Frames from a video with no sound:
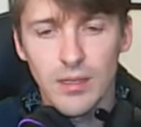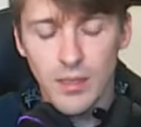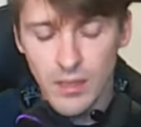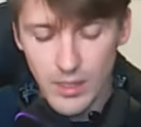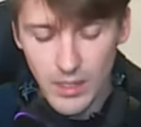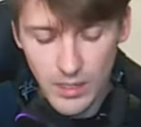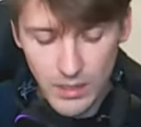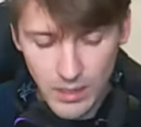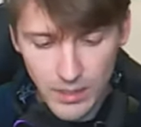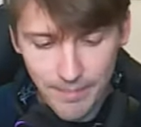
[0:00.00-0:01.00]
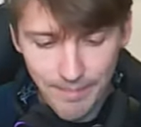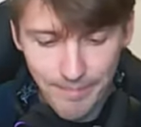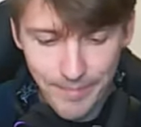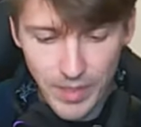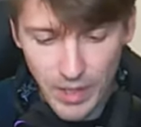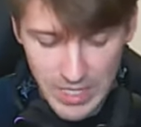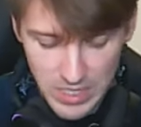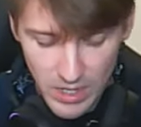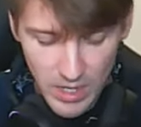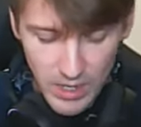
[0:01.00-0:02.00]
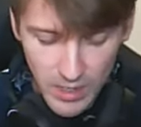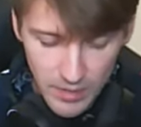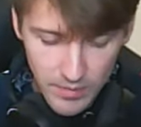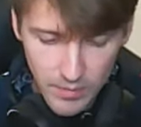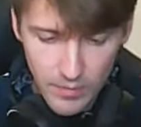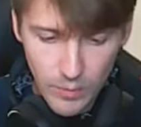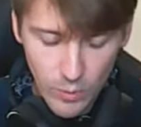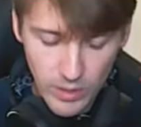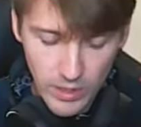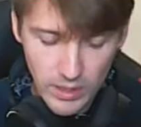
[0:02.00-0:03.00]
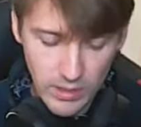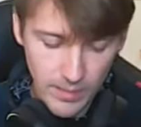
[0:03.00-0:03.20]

Uh, in um, Isaiah 40,